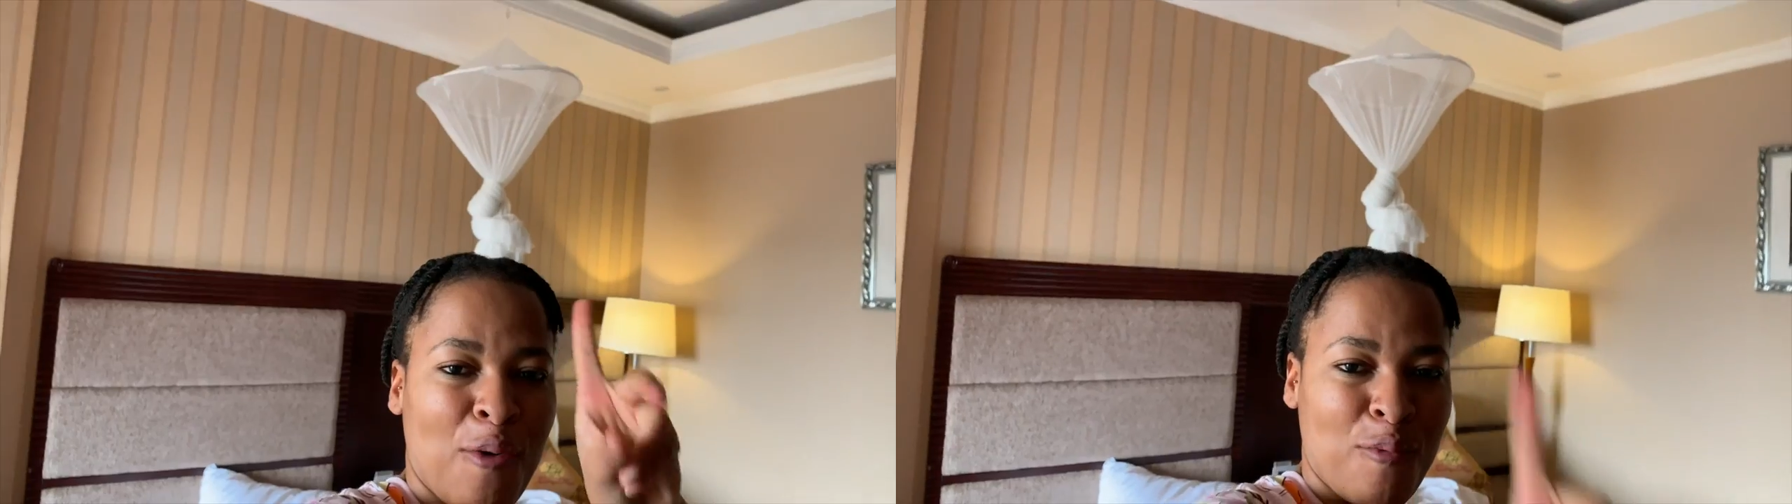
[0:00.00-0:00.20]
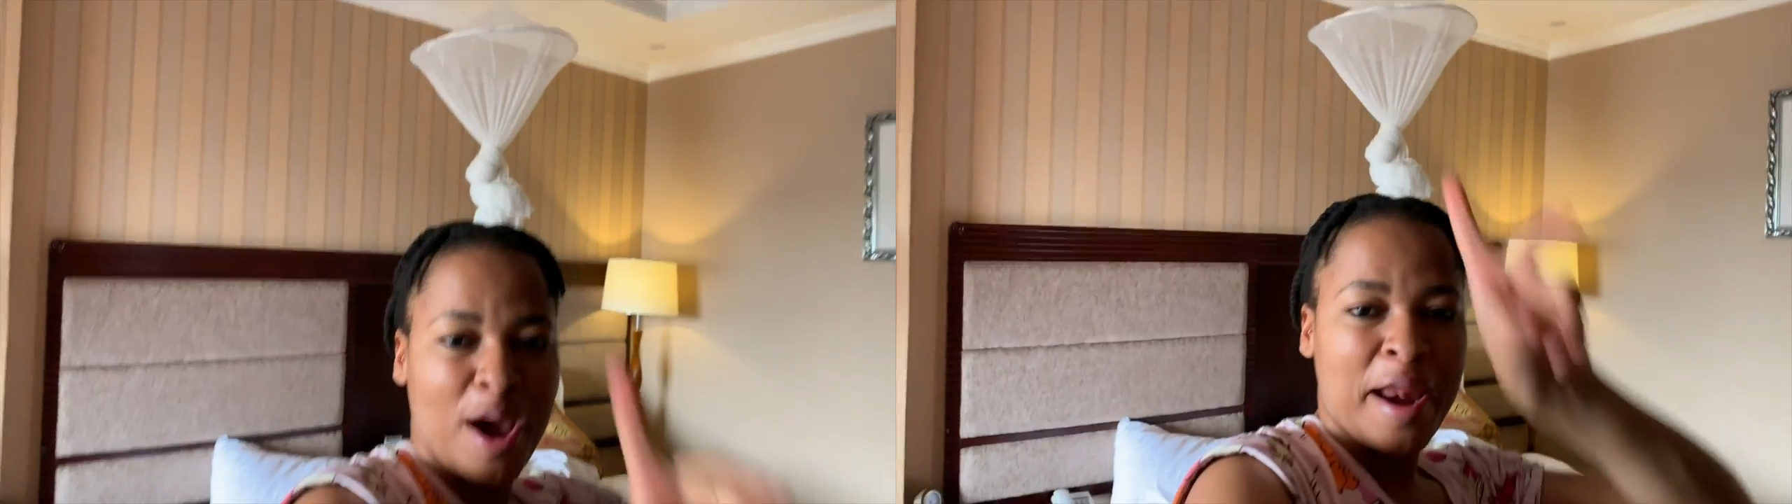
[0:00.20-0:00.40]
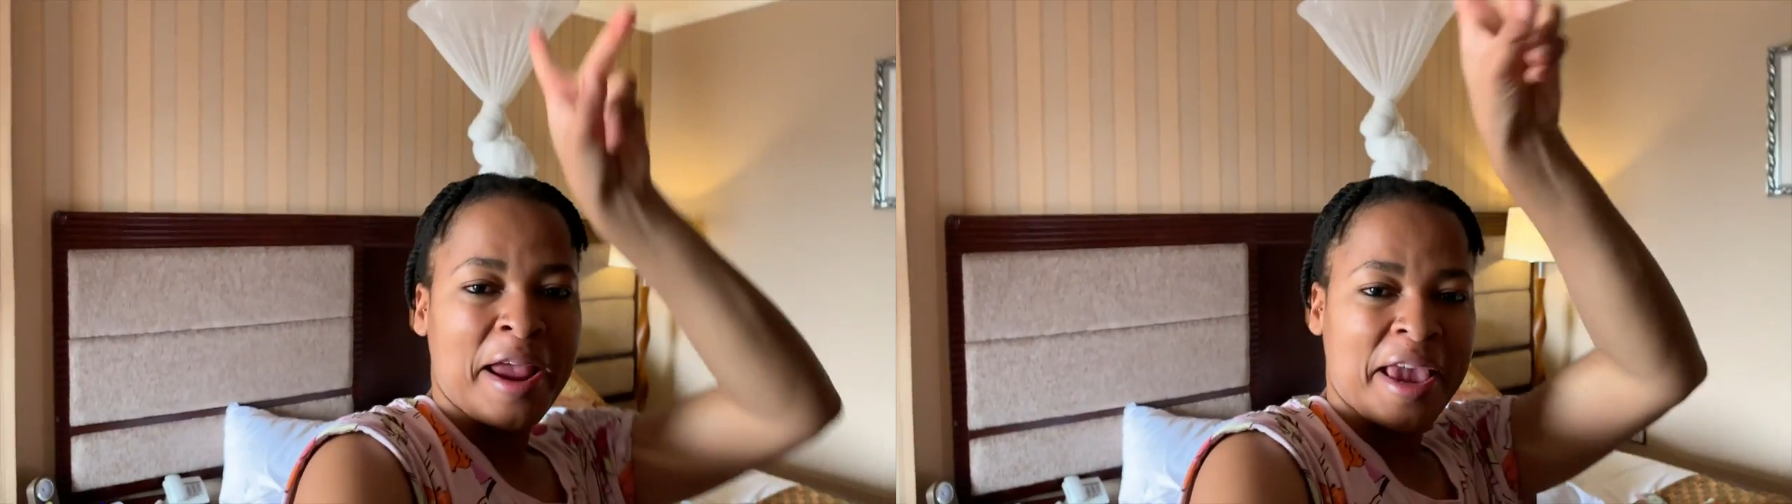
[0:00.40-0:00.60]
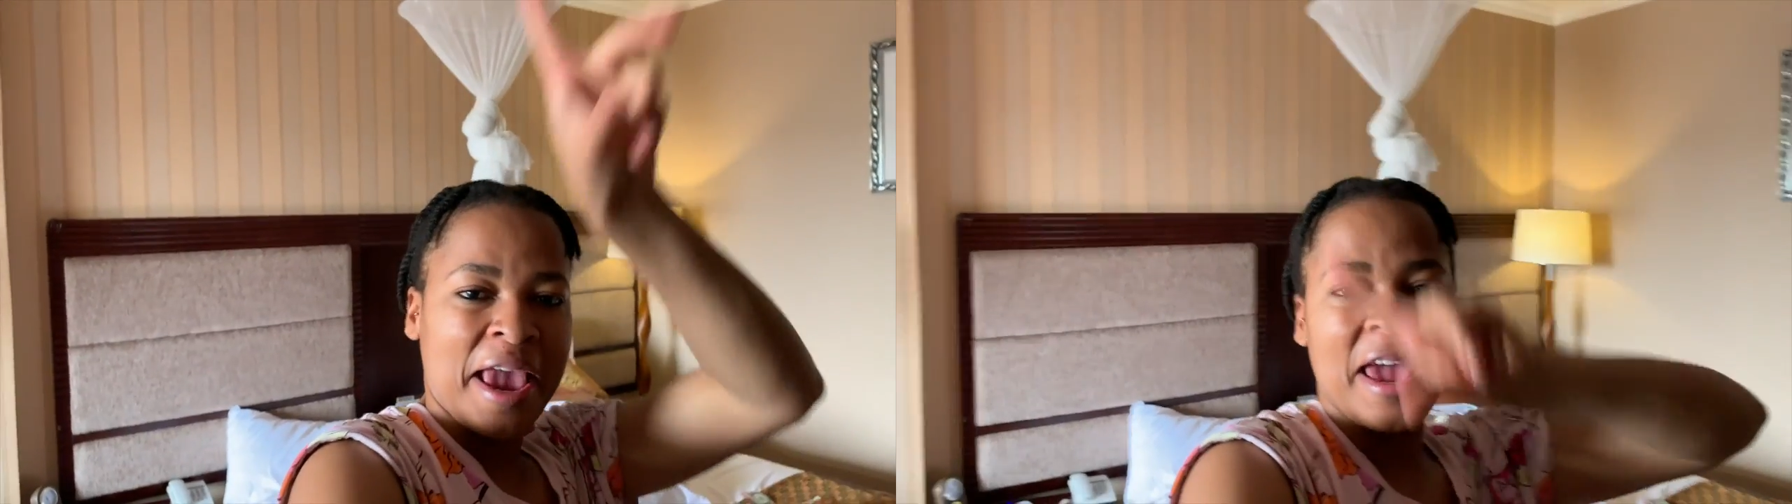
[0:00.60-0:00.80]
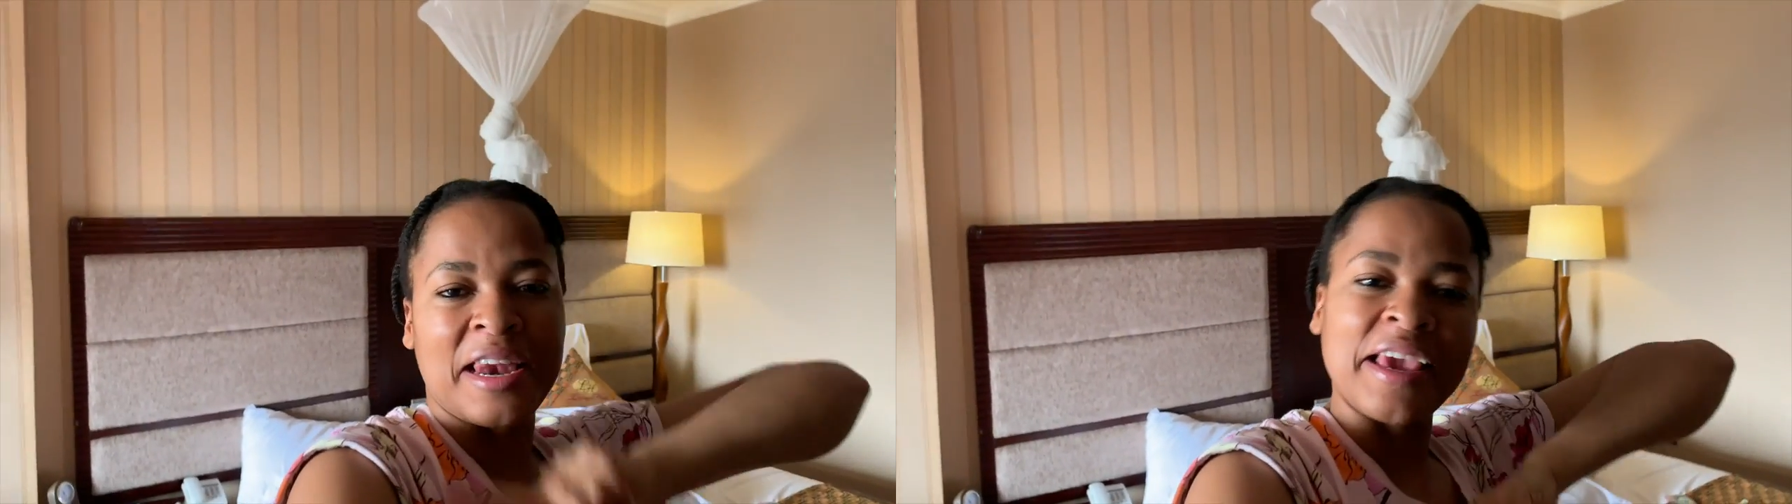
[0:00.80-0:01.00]
what I
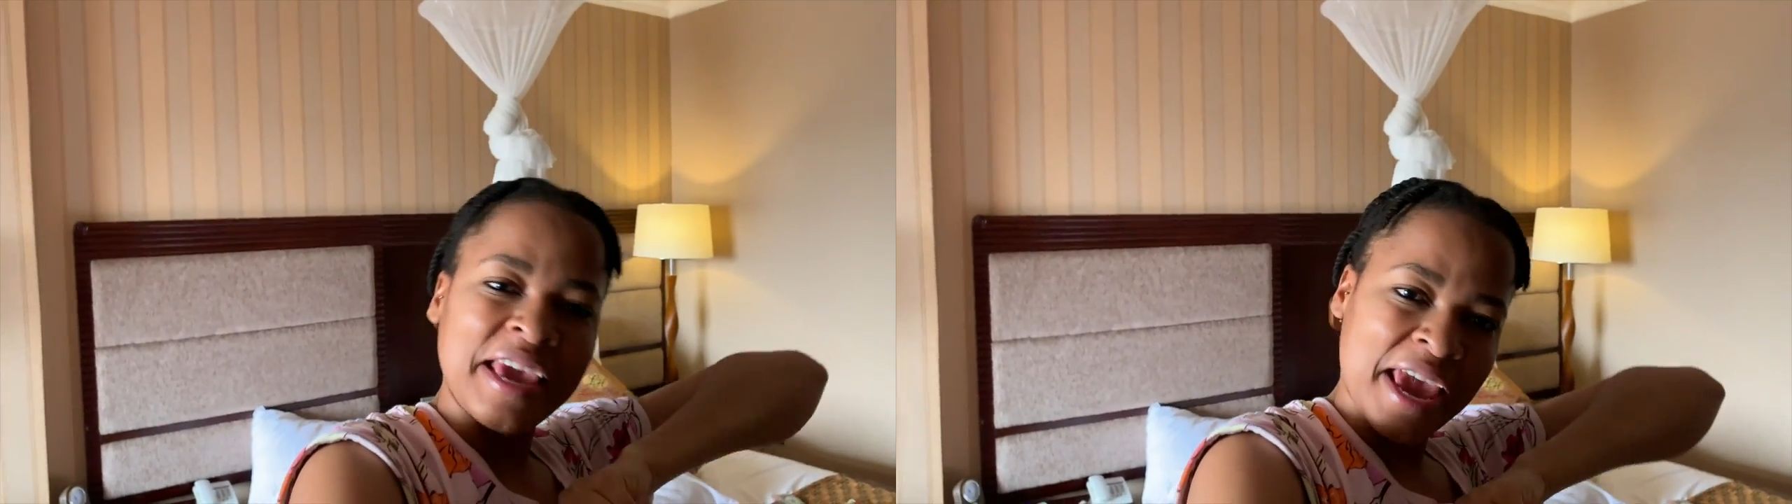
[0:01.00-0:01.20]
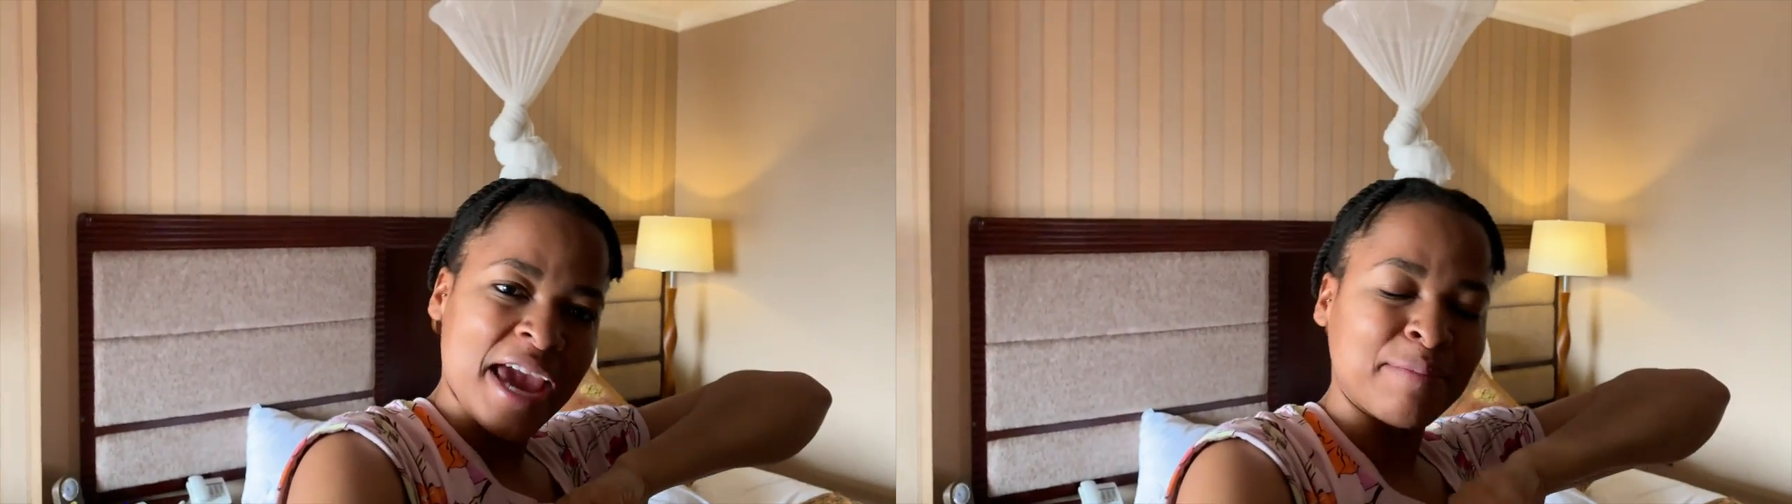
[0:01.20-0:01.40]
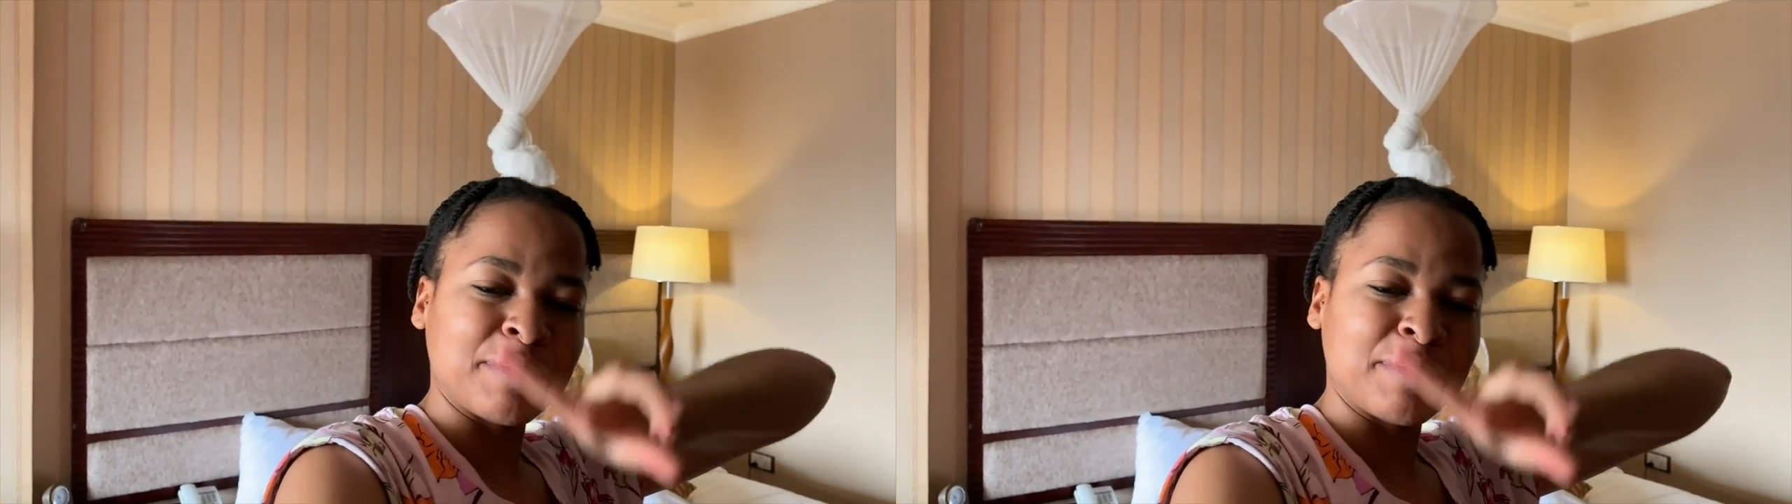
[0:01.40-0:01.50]
can get.